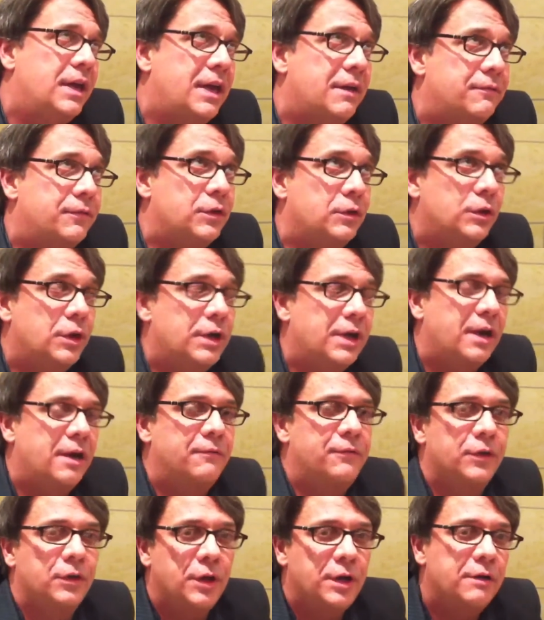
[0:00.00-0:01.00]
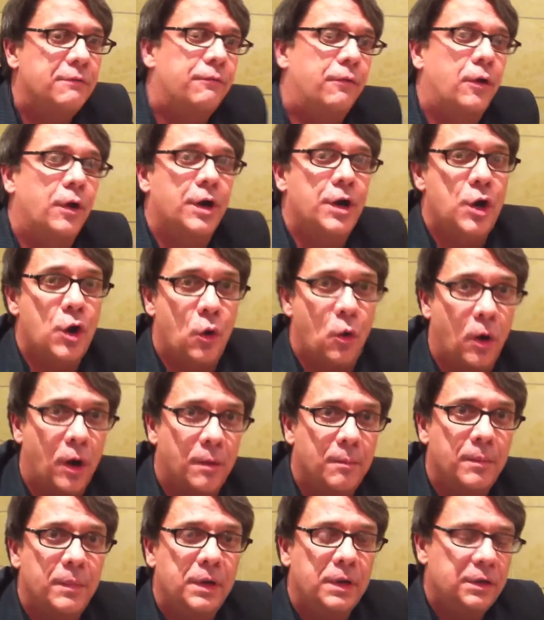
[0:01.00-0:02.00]
If you're looking for a
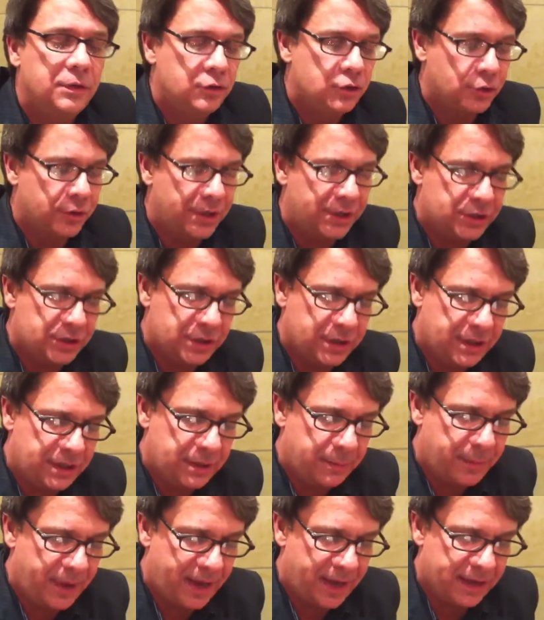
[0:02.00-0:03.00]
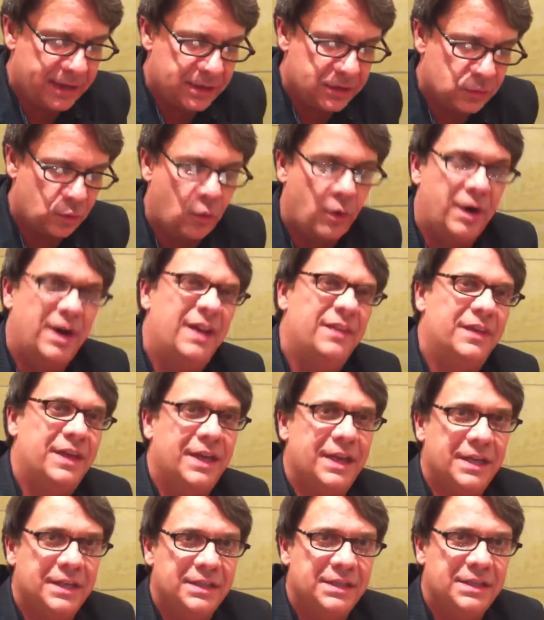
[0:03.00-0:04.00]
norm, traditionally the band is worn on
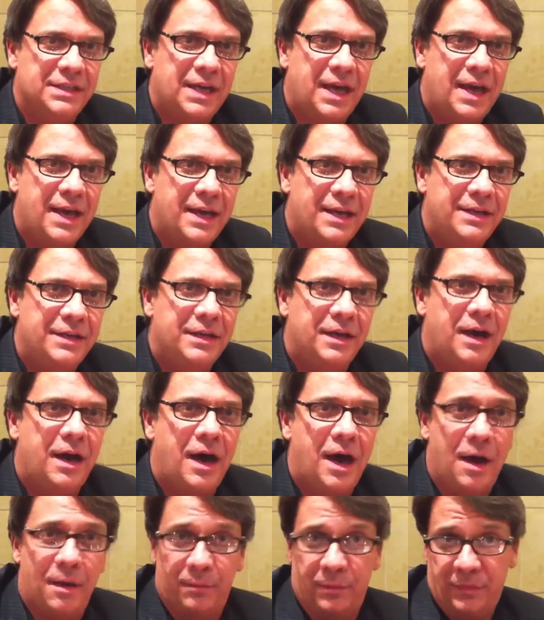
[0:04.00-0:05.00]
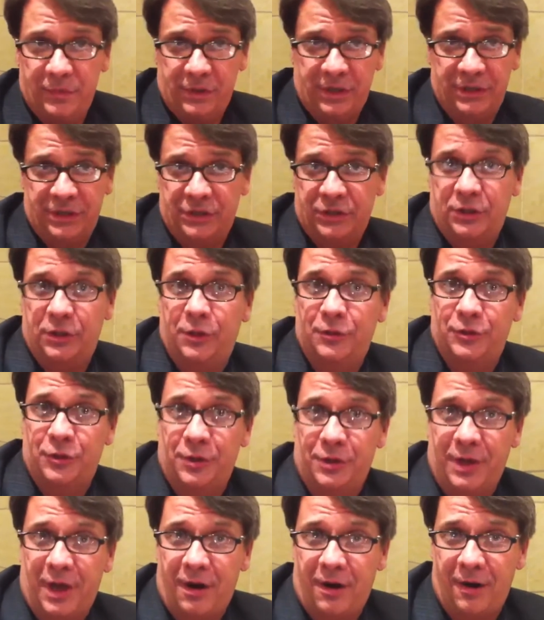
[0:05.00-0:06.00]
the inside because it's closer
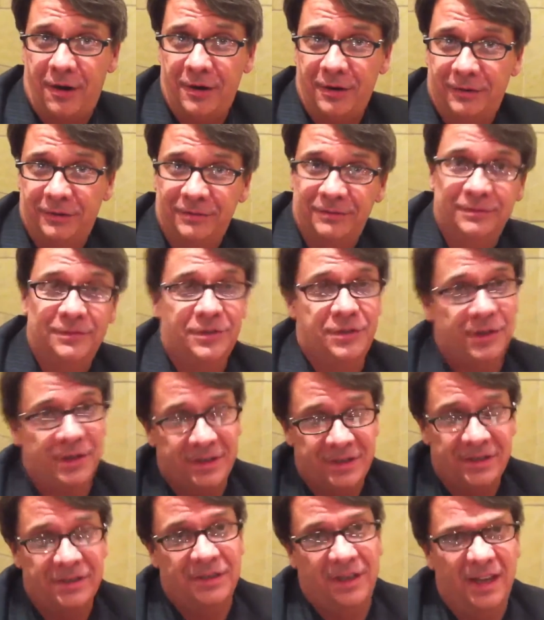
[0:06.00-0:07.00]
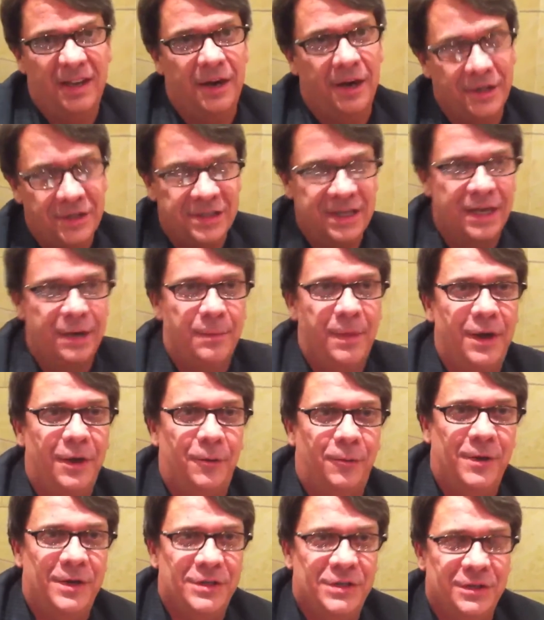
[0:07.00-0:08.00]
to the heart. So there's a nice
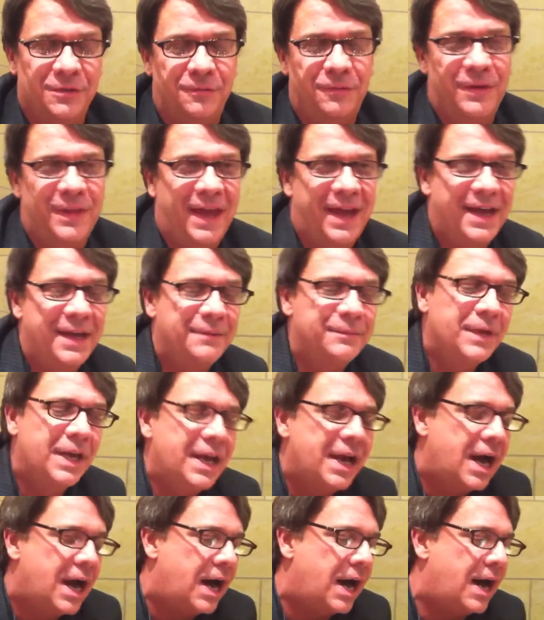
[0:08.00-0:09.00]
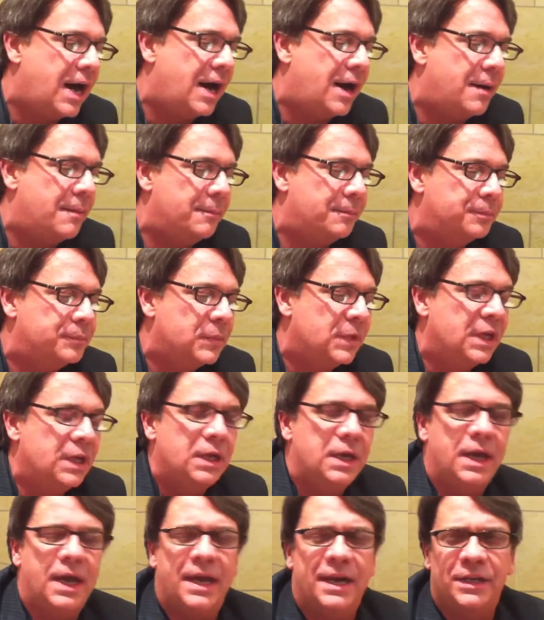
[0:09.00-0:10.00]
sentimental reason for that.
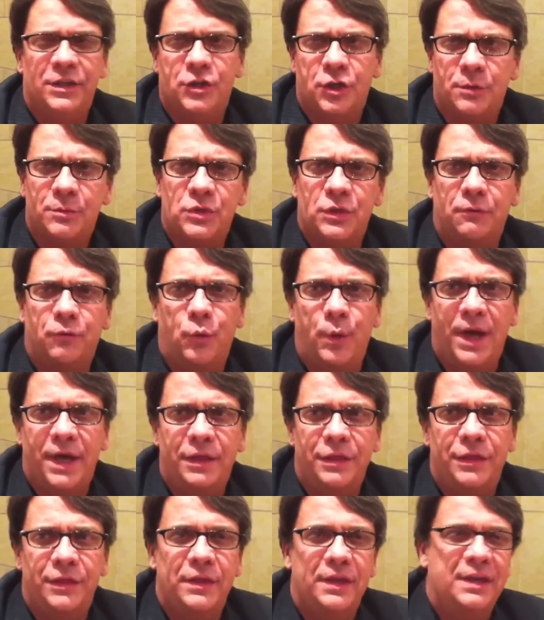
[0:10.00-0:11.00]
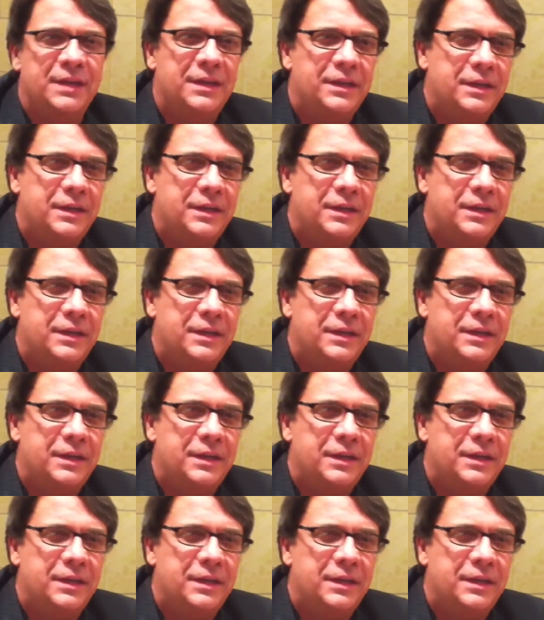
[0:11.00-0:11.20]
And in terms of width,